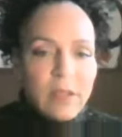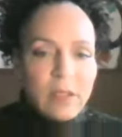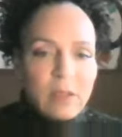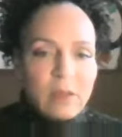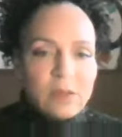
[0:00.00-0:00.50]

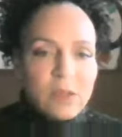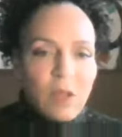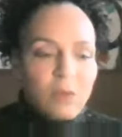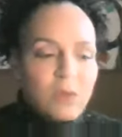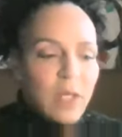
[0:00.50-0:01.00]
then
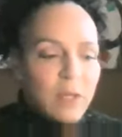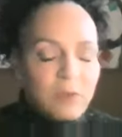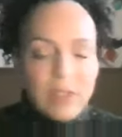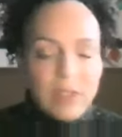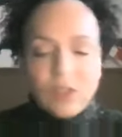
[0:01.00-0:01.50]
so the other
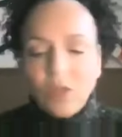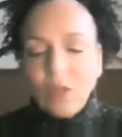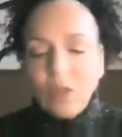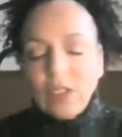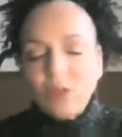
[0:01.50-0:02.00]
thing too
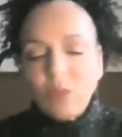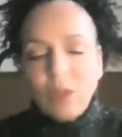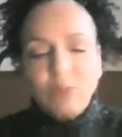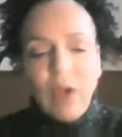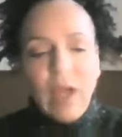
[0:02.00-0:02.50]
is when
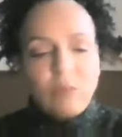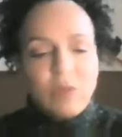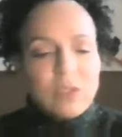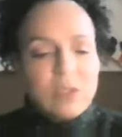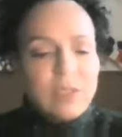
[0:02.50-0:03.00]
Brad
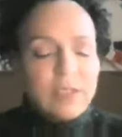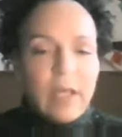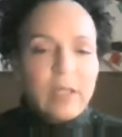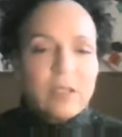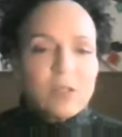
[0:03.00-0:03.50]
was
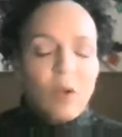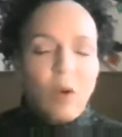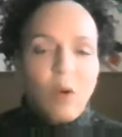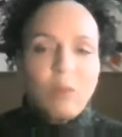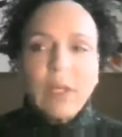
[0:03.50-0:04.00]
designing this
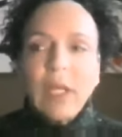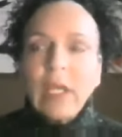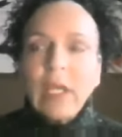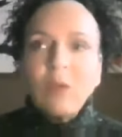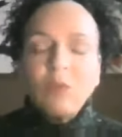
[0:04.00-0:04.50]
home,
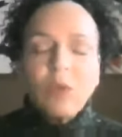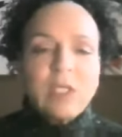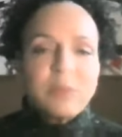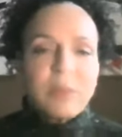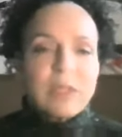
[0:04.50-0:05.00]
he really
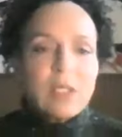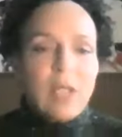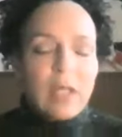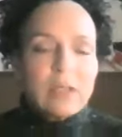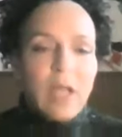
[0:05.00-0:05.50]
spent a
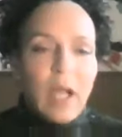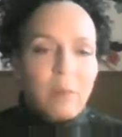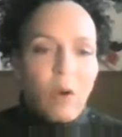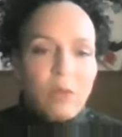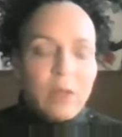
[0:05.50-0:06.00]
lot of time
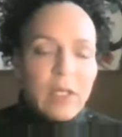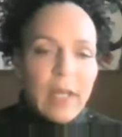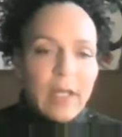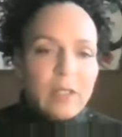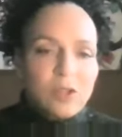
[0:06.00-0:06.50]
on the
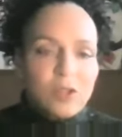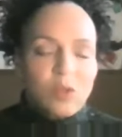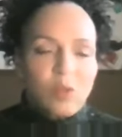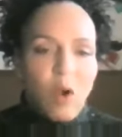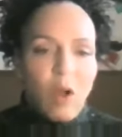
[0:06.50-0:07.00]
land, just the
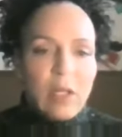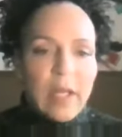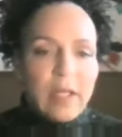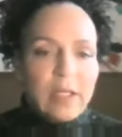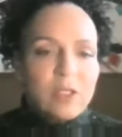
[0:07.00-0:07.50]
raw
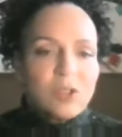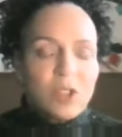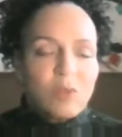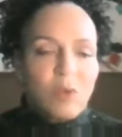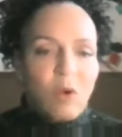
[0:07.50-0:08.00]
land in
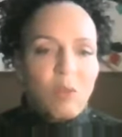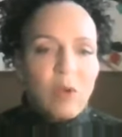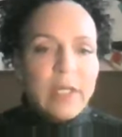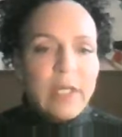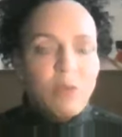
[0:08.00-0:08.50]
general, where
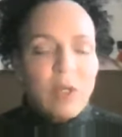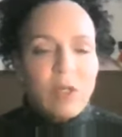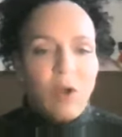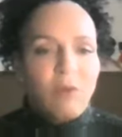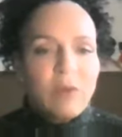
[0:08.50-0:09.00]
he went
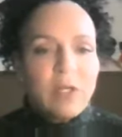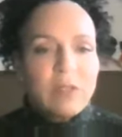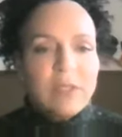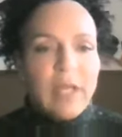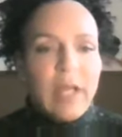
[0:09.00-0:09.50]
over there
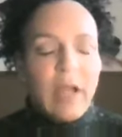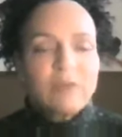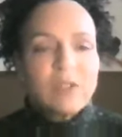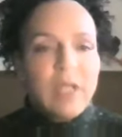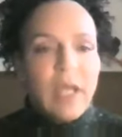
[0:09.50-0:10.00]
day
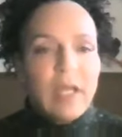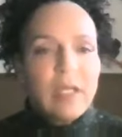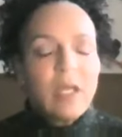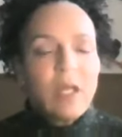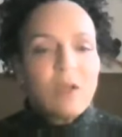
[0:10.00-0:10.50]
after day,
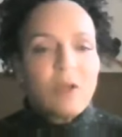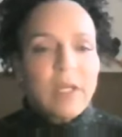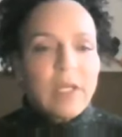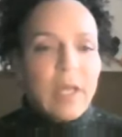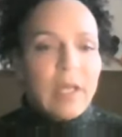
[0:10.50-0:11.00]

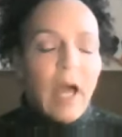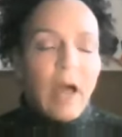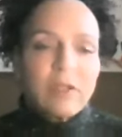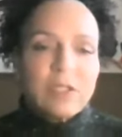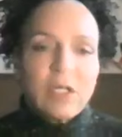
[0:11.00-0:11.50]
looking at how
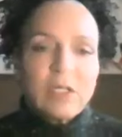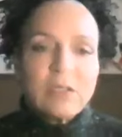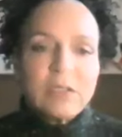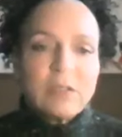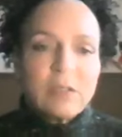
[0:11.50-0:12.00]
the sun
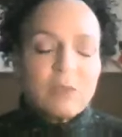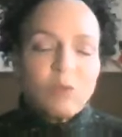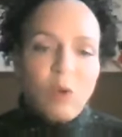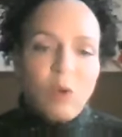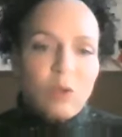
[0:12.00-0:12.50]

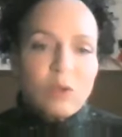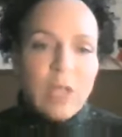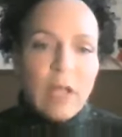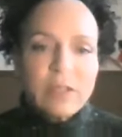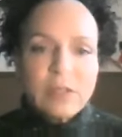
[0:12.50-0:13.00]
rose,
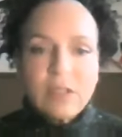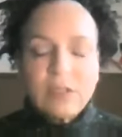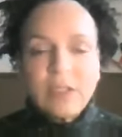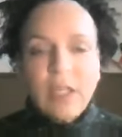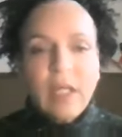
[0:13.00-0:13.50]
how the sun
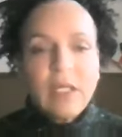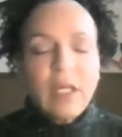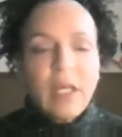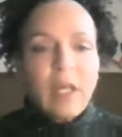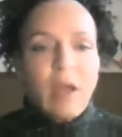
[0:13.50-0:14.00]
set.
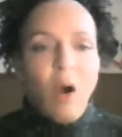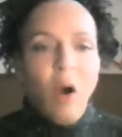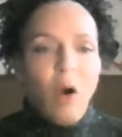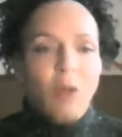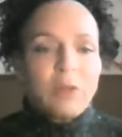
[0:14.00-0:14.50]

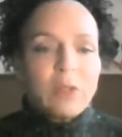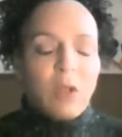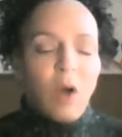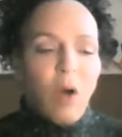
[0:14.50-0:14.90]
All the